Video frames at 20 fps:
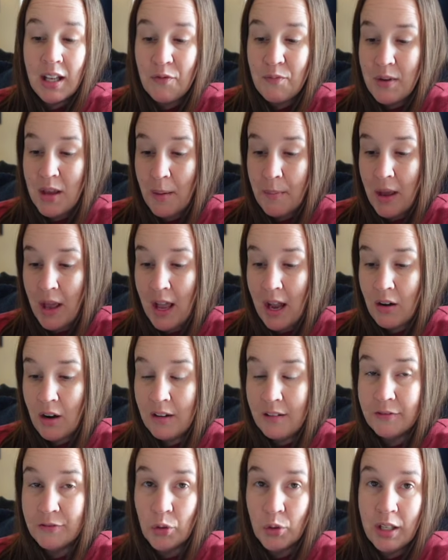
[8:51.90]
giving me a payout
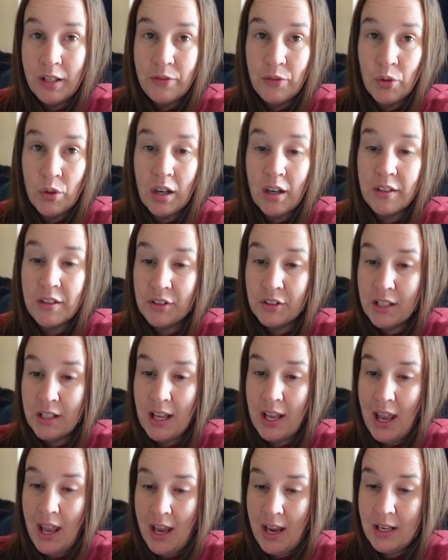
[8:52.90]
of
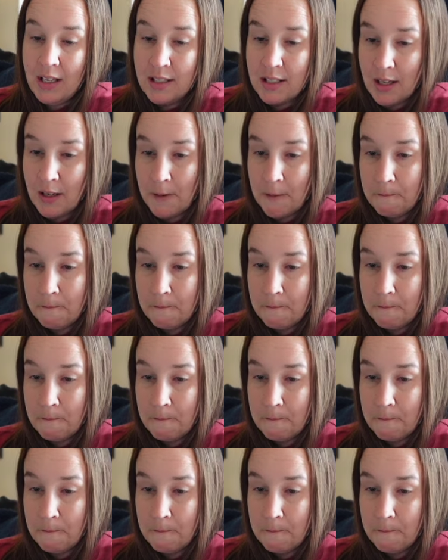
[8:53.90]
$44.38.